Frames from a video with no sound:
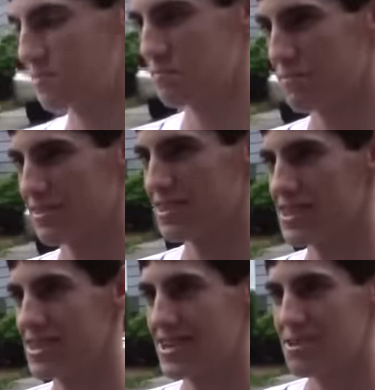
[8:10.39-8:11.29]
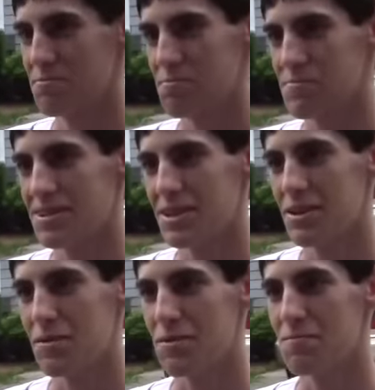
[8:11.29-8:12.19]
how'd you get my phone? It, it was in my
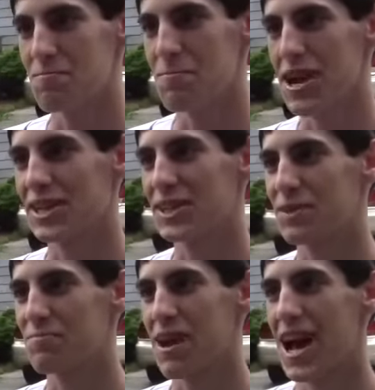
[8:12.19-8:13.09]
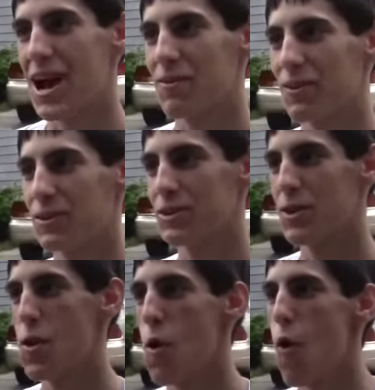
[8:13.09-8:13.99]
pocket. Magic
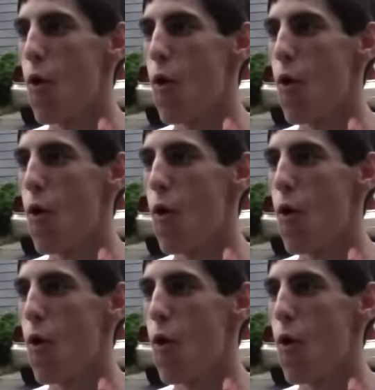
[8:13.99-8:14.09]
powers.